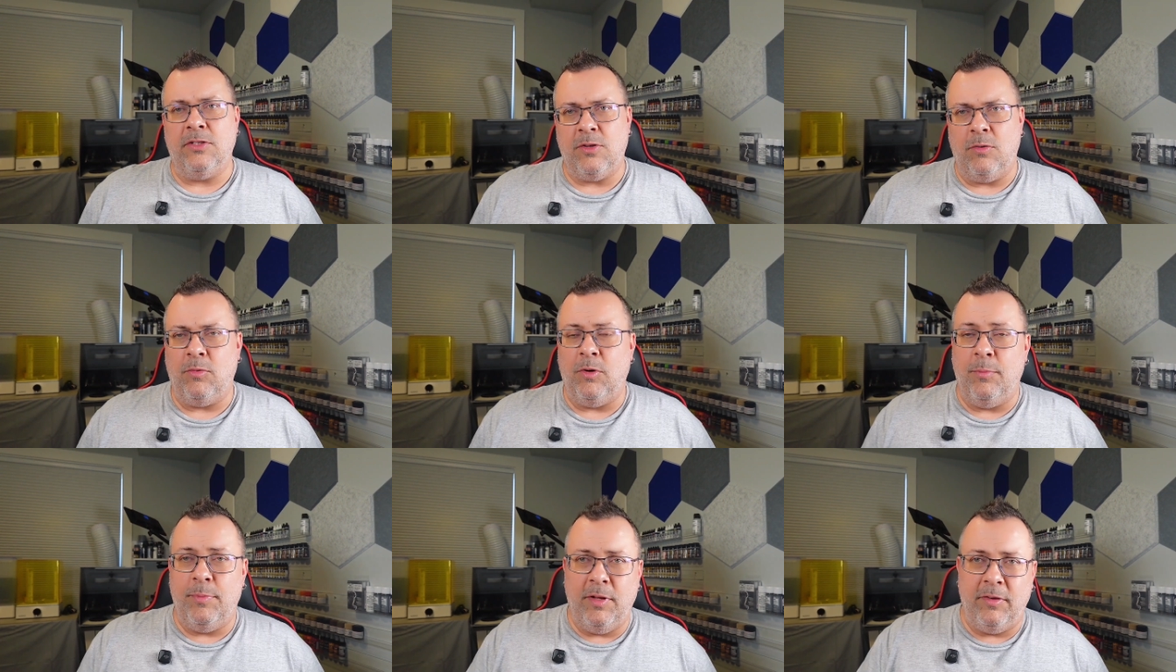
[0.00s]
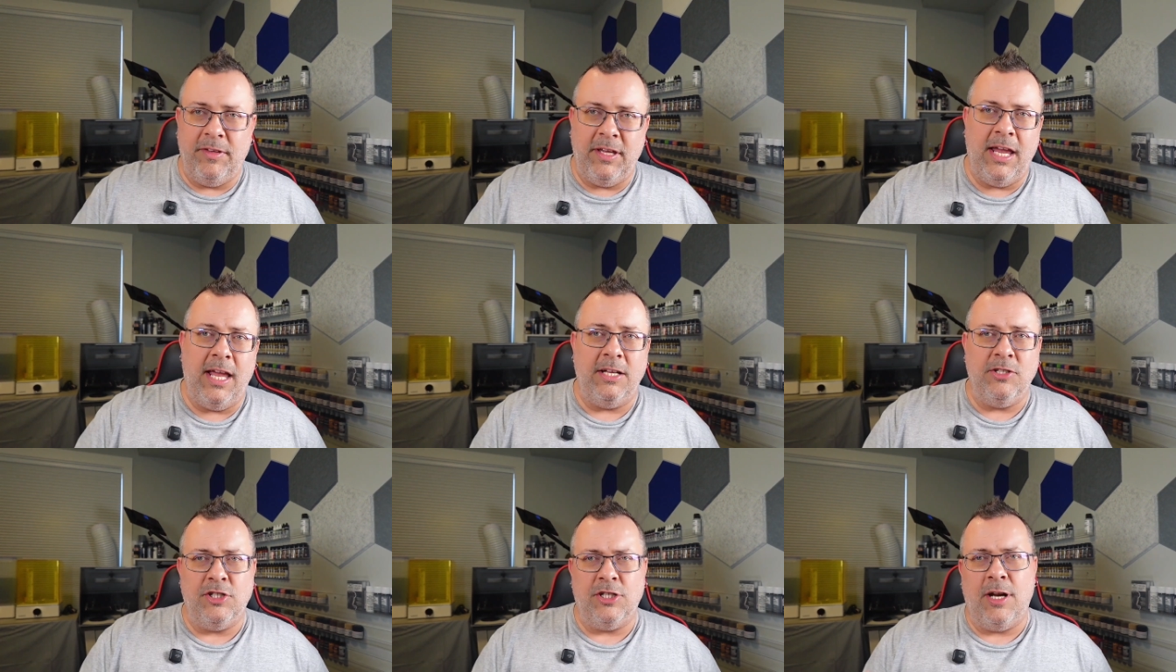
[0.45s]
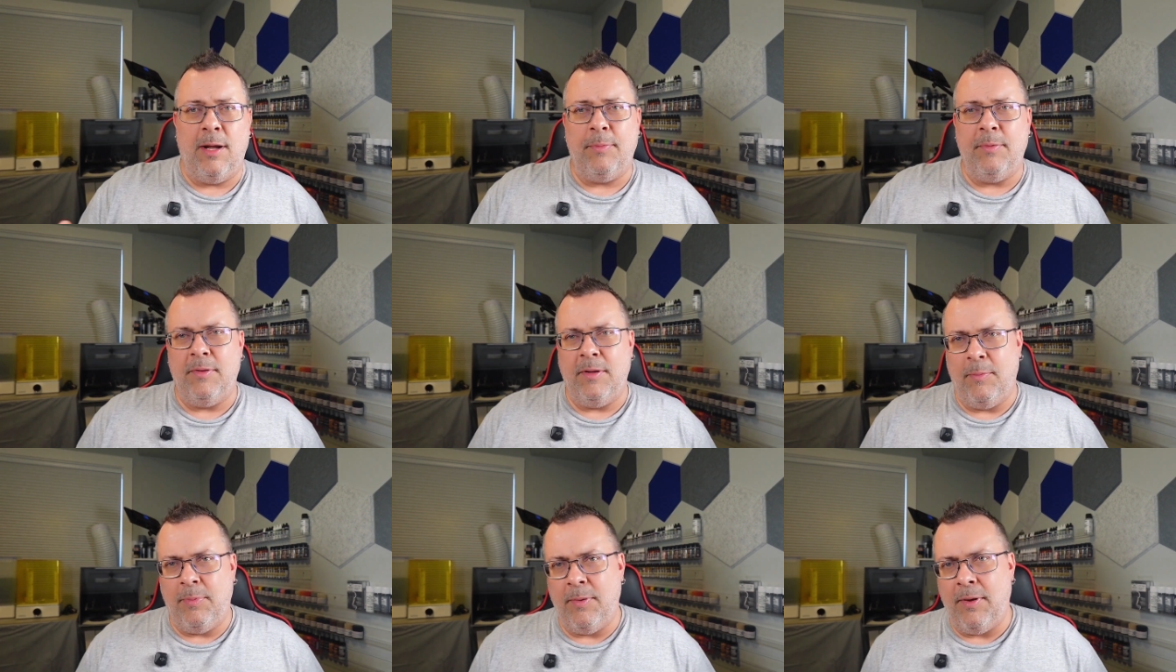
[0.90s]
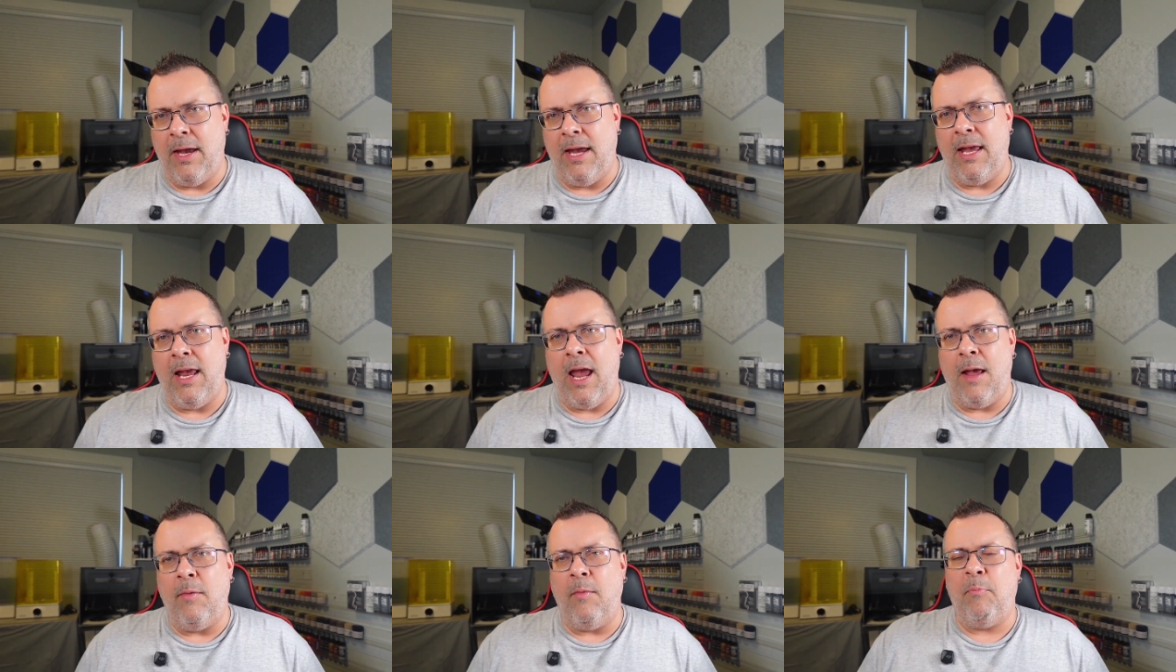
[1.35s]
So we'll build the engine up
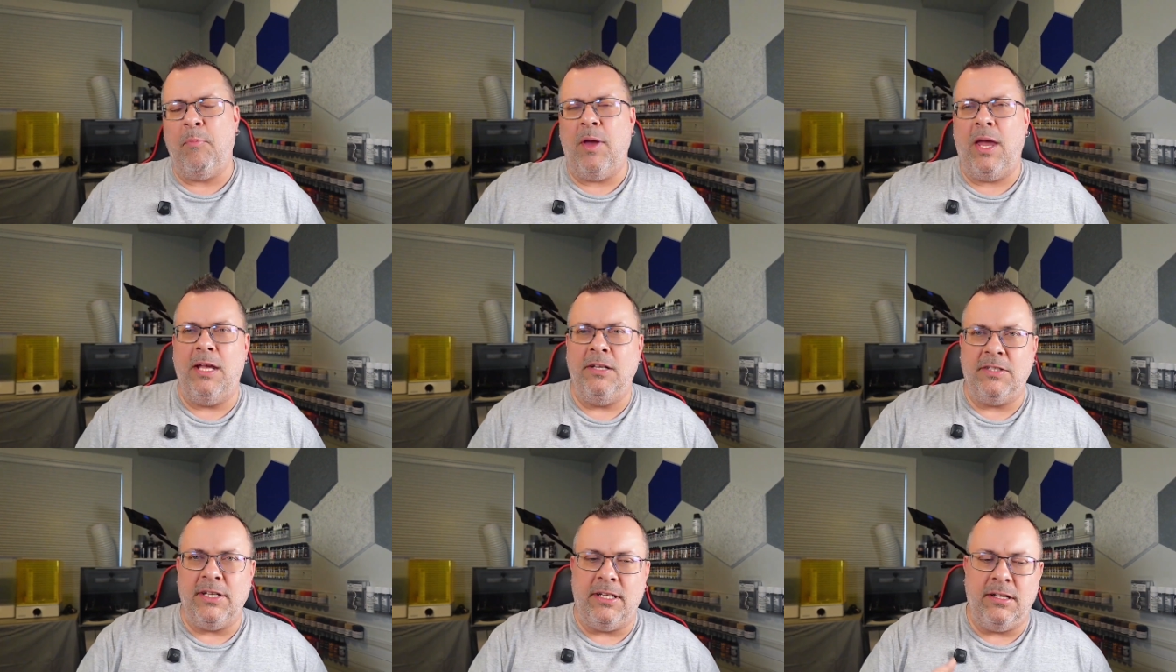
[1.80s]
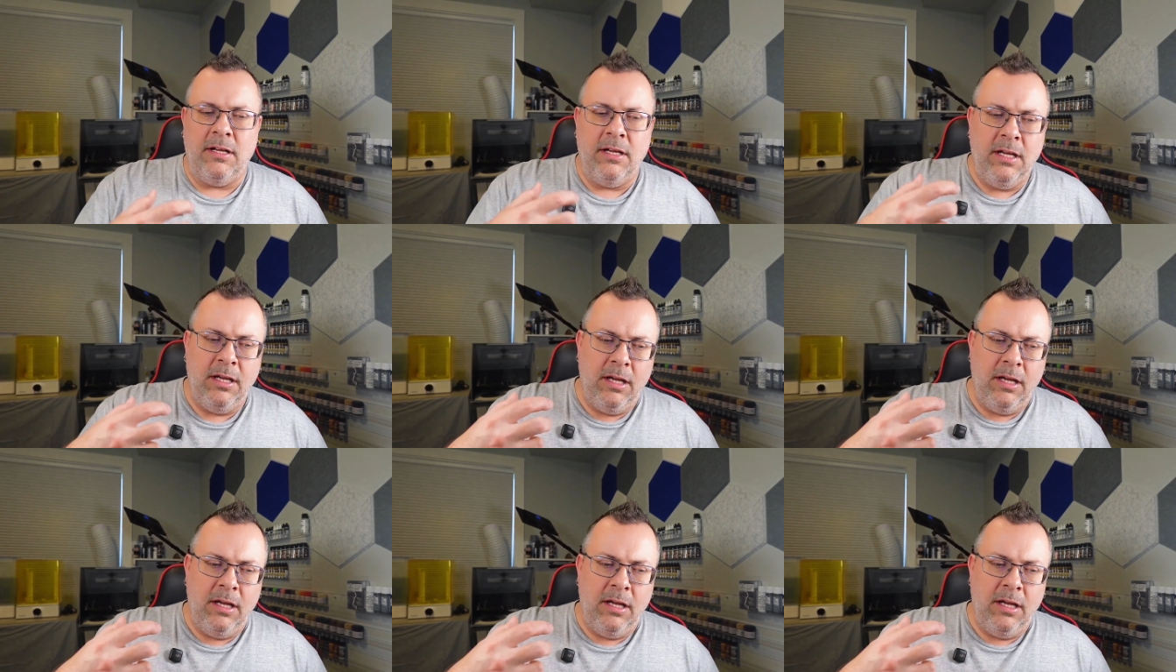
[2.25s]
and paint it